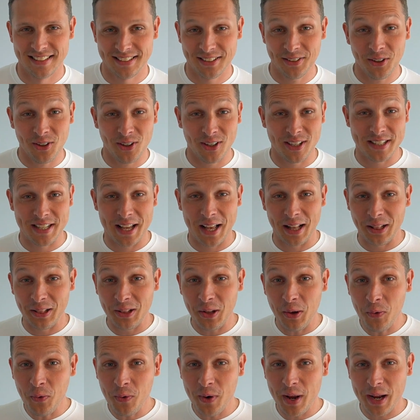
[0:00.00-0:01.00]
So guys,
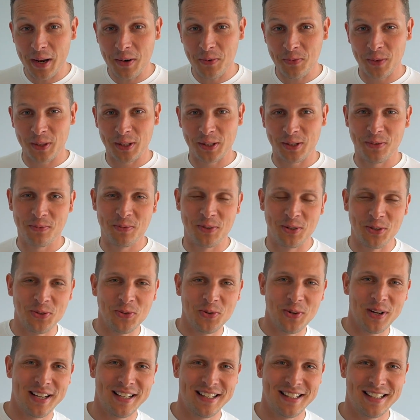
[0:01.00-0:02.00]
hello and welcome
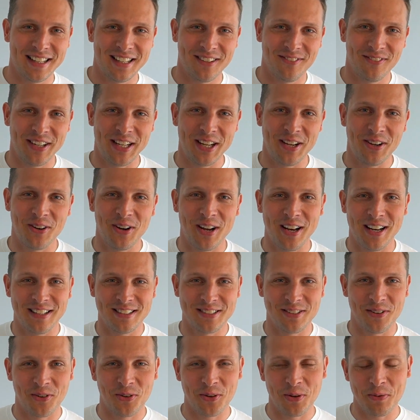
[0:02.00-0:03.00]
to another video. And
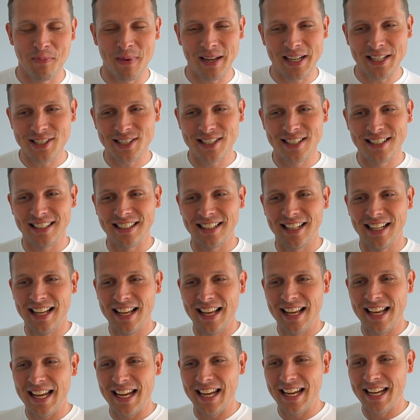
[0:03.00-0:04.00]
as I already mentioned it
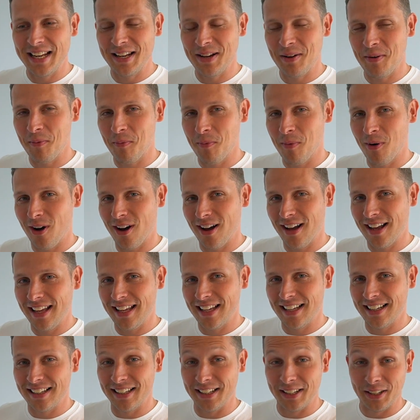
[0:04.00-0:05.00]
in
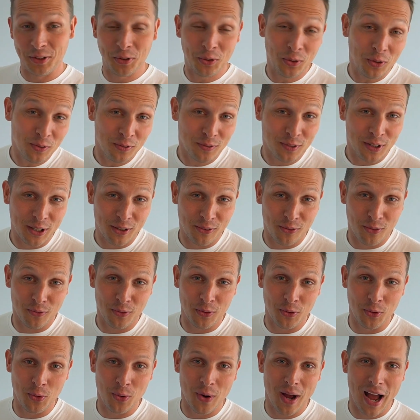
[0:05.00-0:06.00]
my Gulf Air
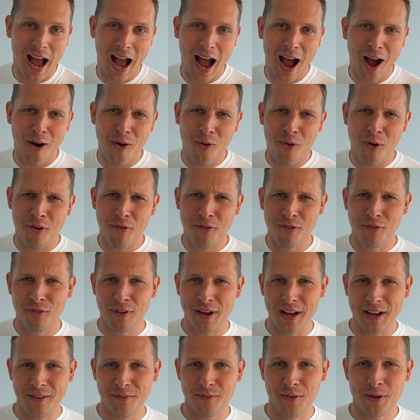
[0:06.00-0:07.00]
review, our
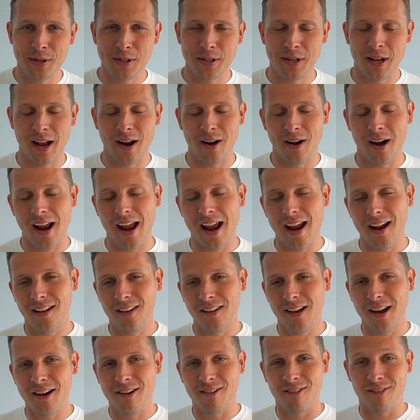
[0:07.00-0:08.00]
favorite
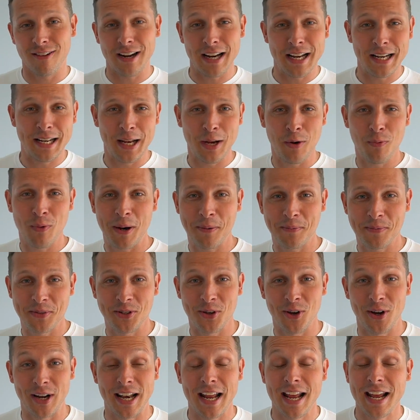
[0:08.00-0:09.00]
airline rating
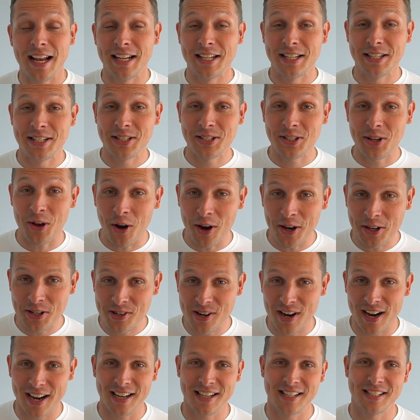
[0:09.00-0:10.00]
website,
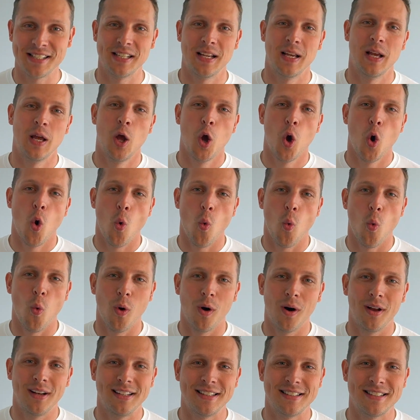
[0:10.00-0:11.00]
Skytrax,
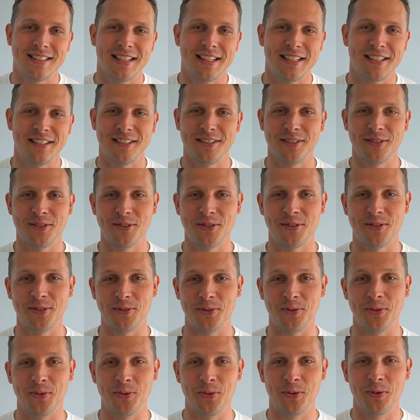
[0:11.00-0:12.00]
wants to
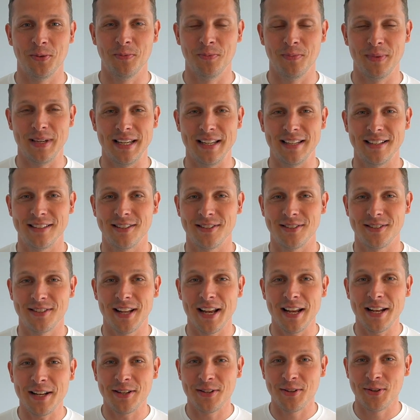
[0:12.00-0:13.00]
sue me. So
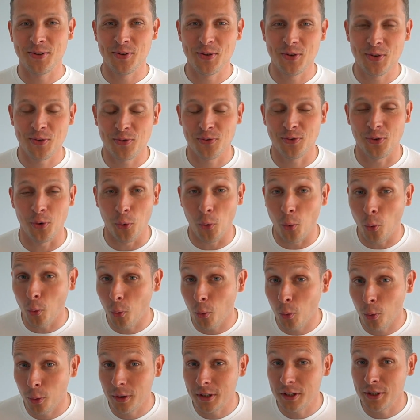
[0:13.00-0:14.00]
stay tuned for
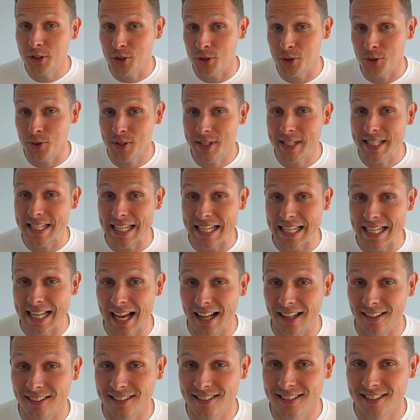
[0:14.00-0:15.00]
all the juicy
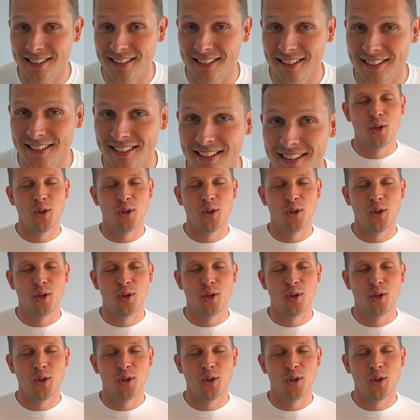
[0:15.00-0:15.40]
details.